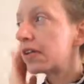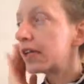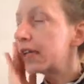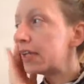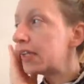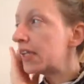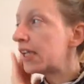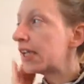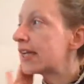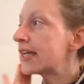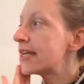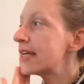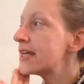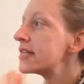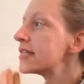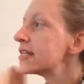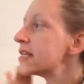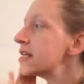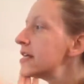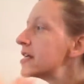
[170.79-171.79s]
in the
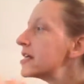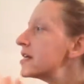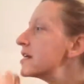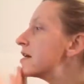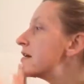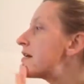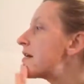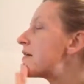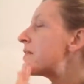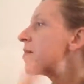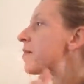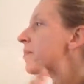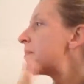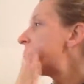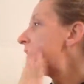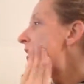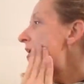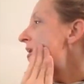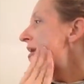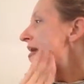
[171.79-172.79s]
end,
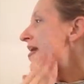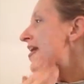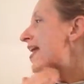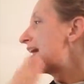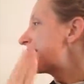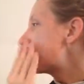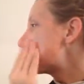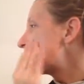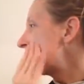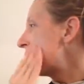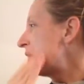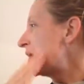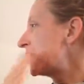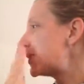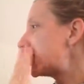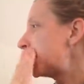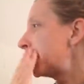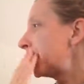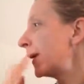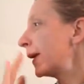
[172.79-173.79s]
but it has
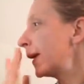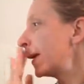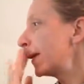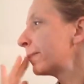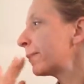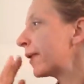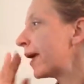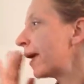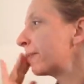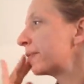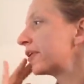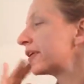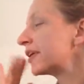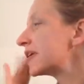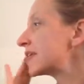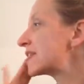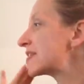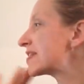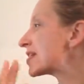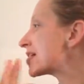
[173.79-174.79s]
amazing healing
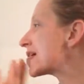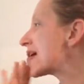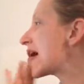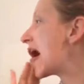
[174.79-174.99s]
properties,